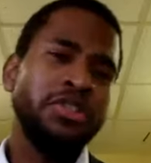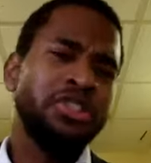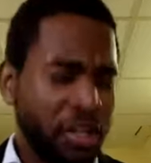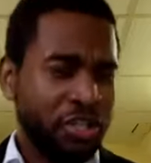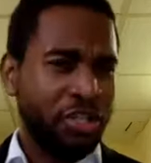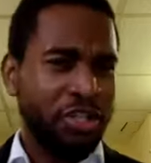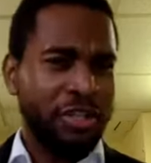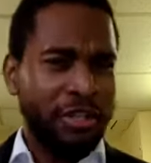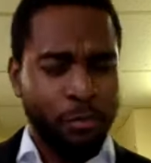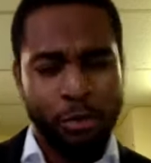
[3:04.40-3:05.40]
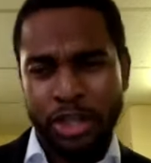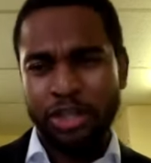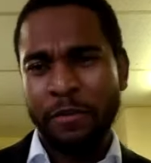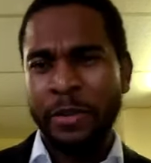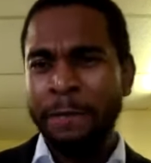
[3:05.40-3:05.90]
judge the
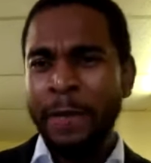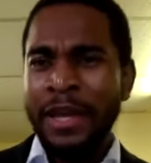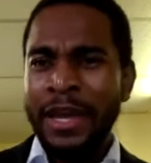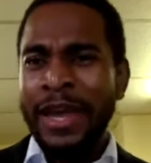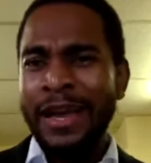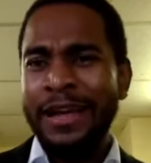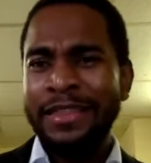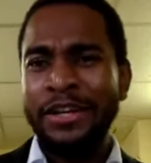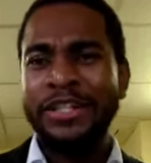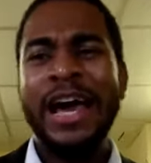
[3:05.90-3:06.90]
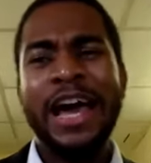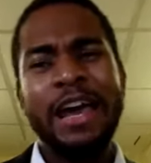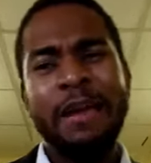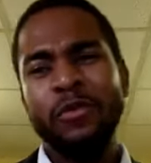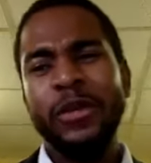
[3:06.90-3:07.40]
preacher, but uh, there are
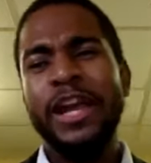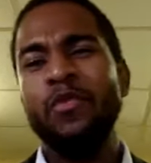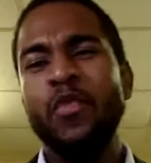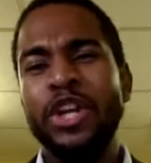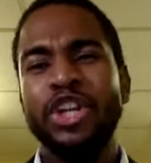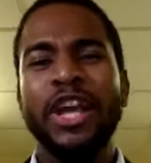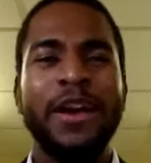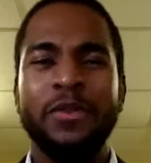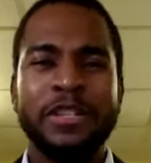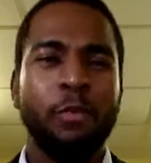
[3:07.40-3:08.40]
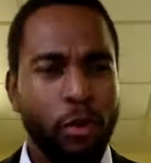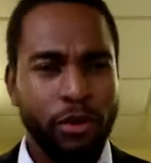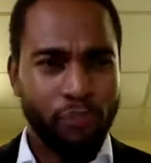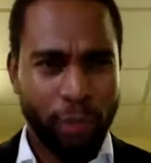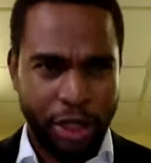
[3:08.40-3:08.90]
times when I wish I was
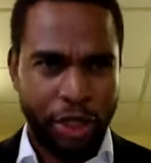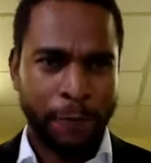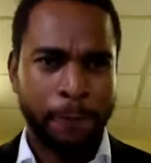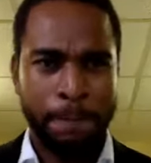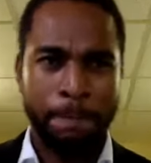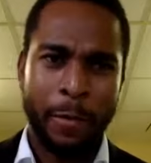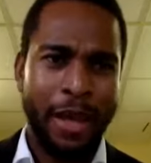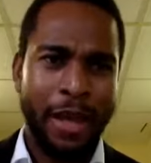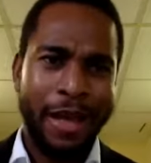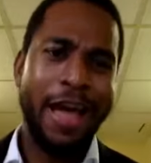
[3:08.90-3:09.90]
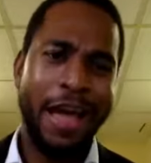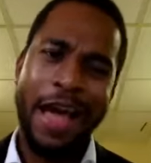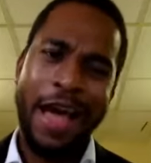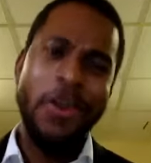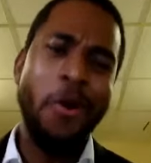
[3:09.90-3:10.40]
born rich. Mm,
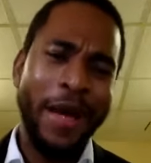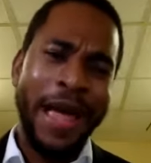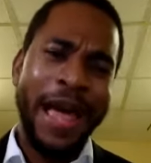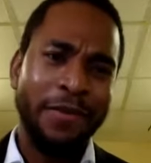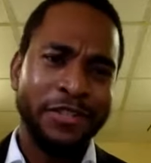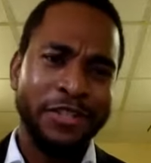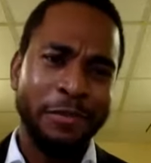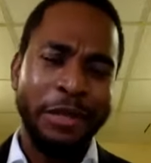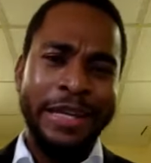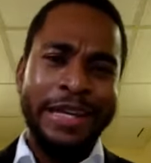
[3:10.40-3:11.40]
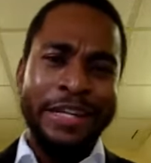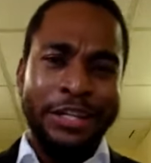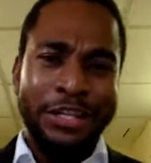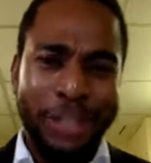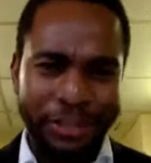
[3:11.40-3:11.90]
I, I, know I have some
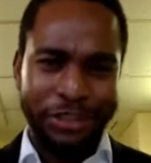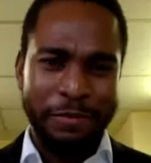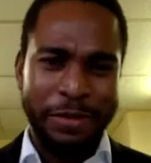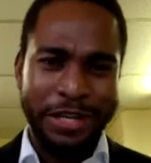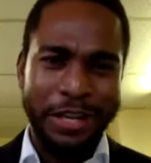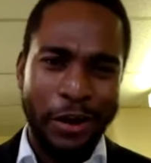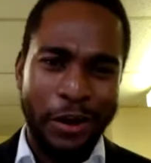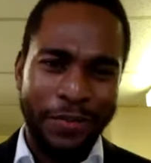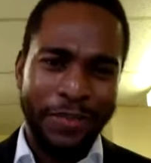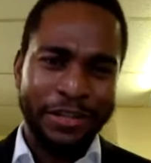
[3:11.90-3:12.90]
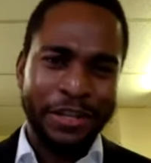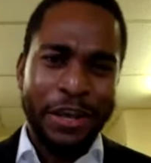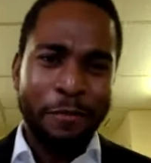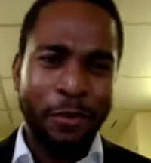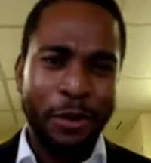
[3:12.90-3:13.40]
testimony on this
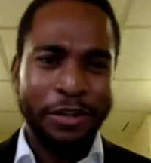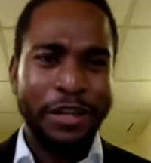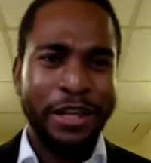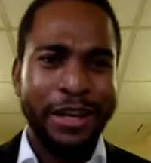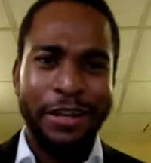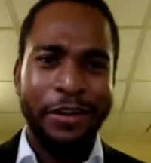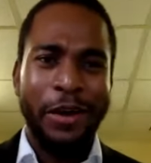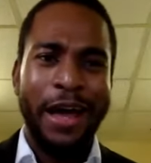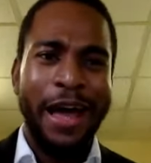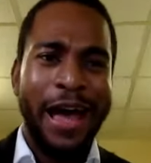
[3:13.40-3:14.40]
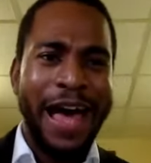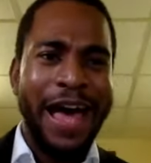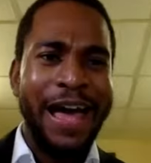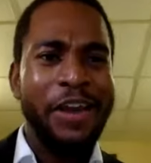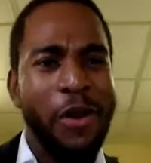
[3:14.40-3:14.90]
prayer line. You know,
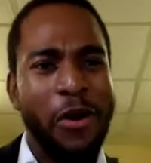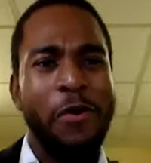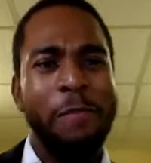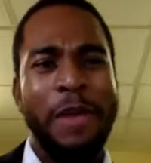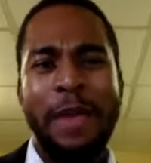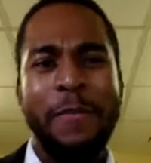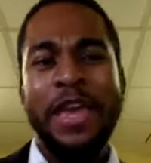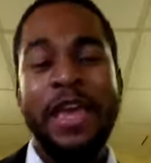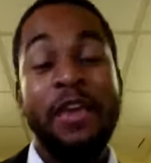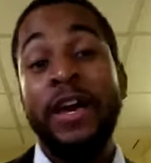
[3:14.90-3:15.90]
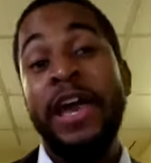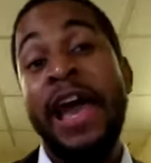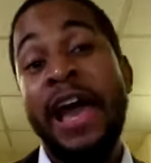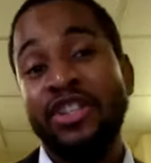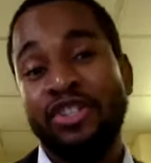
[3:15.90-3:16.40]
I, I know maybe if I
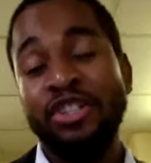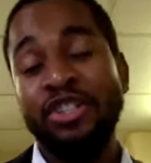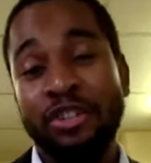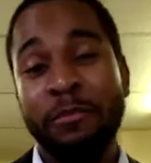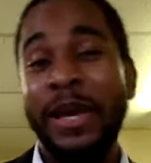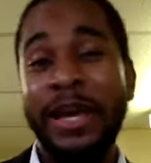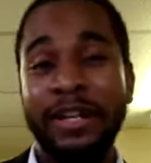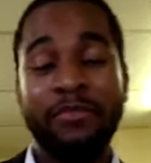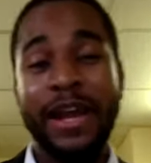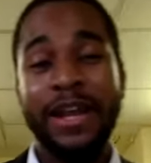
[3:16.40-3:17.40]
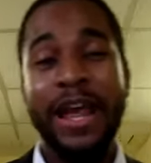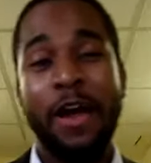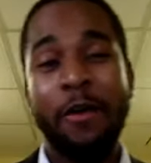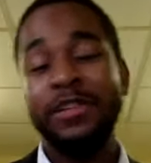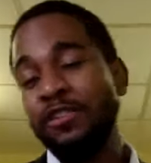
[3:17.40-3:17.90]
ask Sister Bailey right
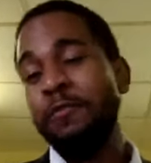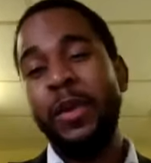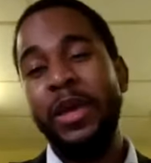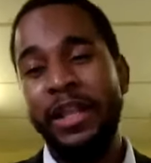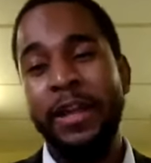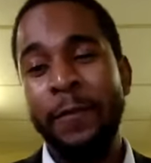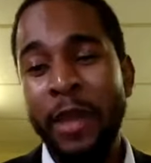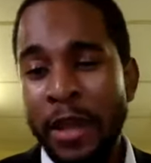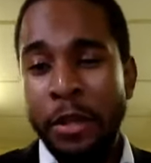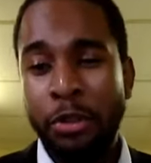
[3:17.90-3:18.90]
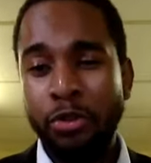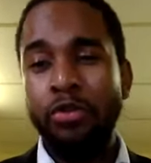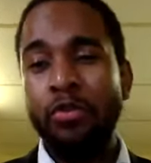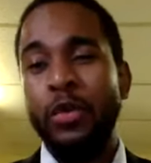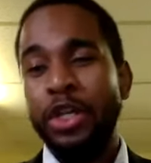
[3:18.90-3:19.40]
now, Sister Bailey, do
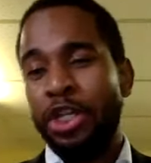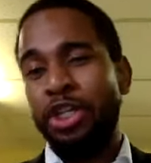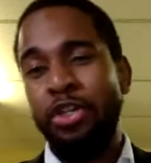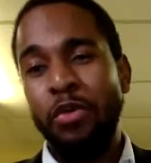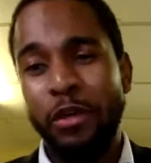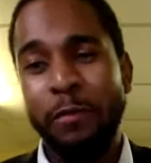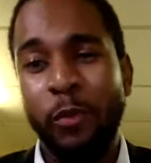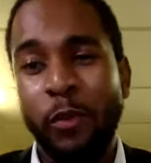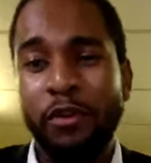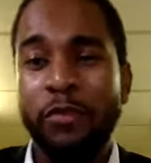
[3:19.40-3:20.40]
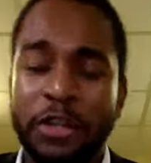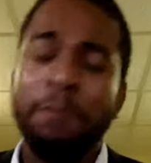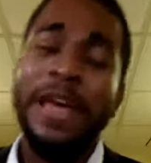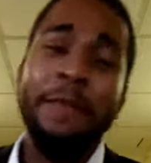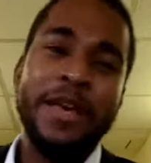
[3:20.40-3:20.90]
you wish you were born rich?
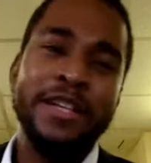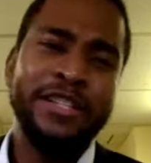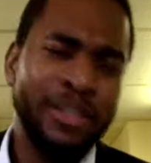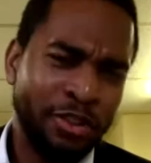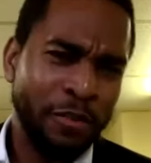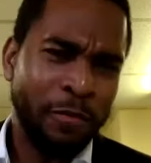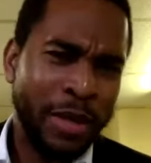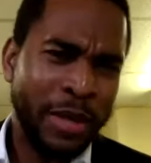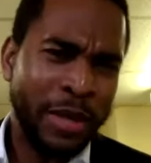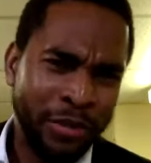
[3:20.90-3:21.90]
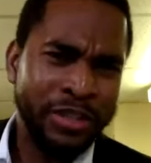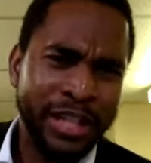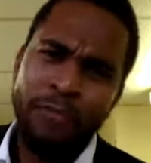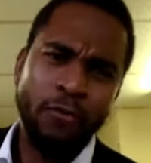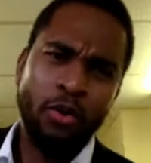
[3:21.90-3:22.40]
Maybe Sister Bailey would
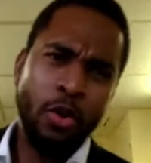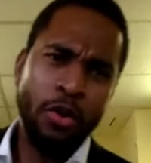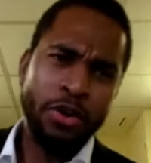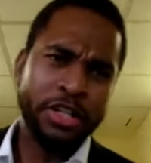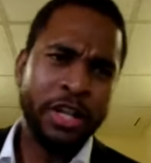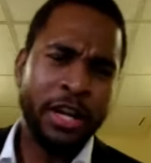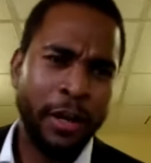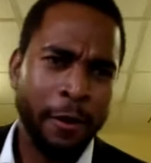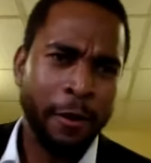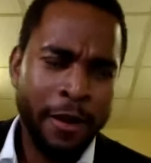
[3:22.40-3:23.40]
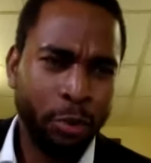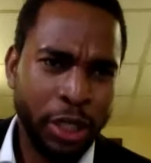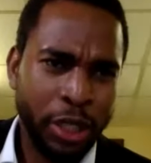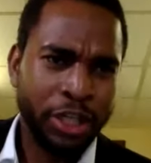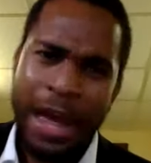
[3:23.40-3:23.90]
say, Of course, uh,
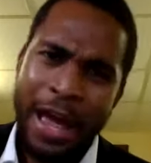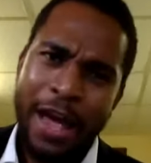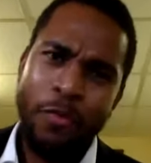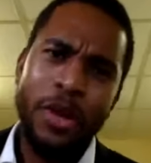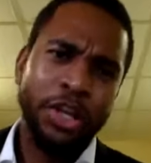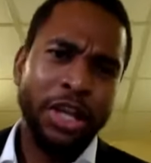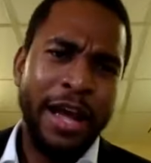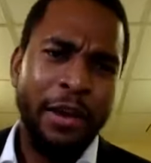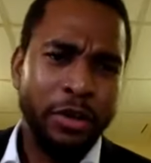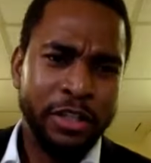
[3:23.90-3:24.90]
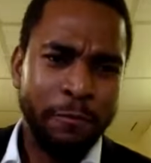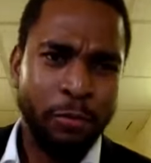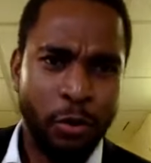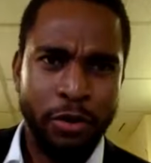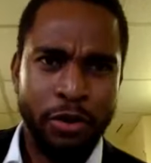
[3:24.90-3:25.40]
preacher, I, I wish I was
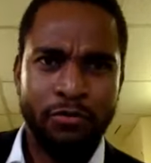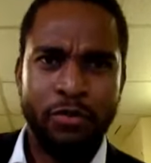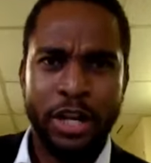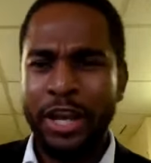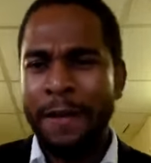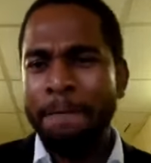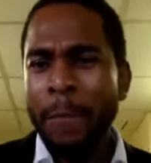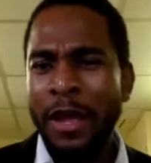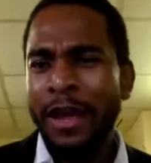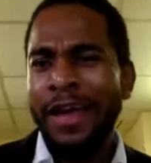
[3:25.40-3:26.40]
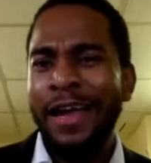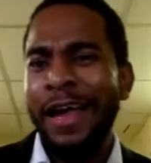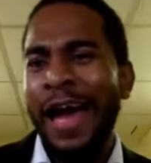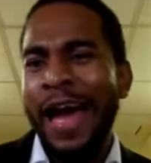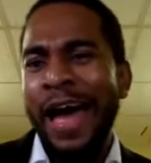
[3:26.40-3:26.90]
born rich. Um, uh,
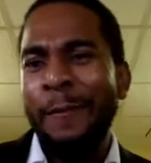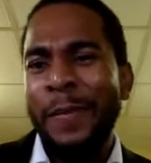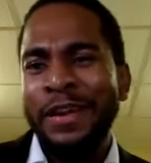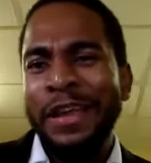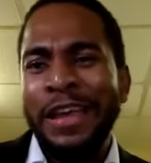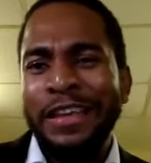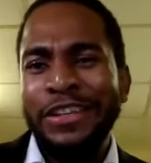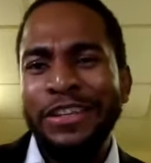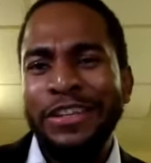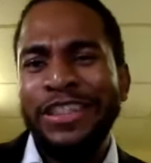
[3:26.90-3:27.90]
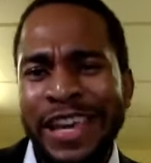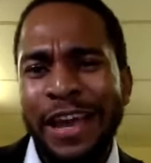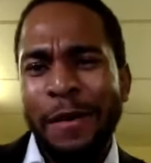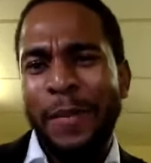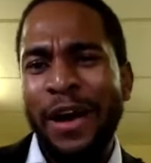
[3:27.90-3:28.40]
uh, uh, but the
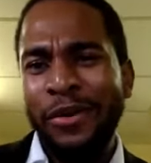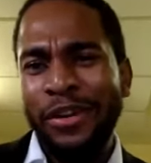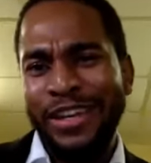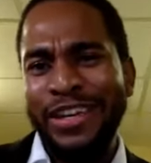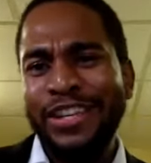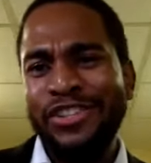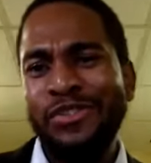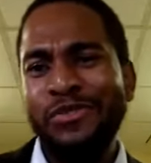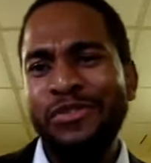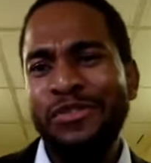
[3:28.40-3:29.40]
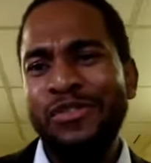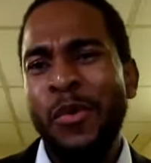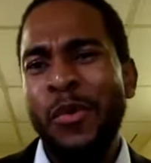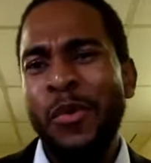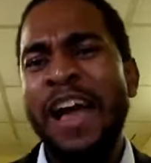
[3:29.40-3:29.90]
thing about it is you you
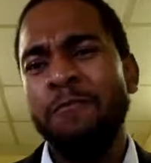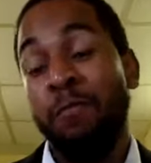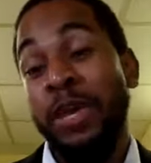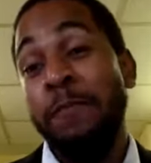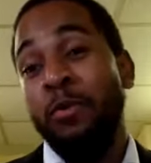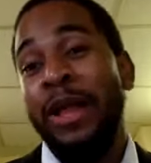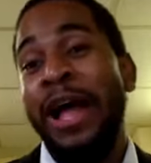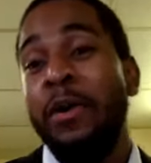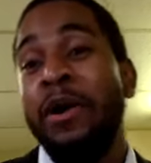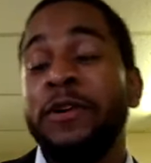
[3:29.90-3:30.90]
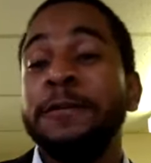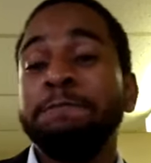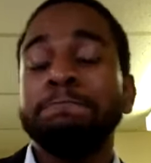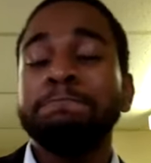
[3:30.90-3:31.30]
have people, however,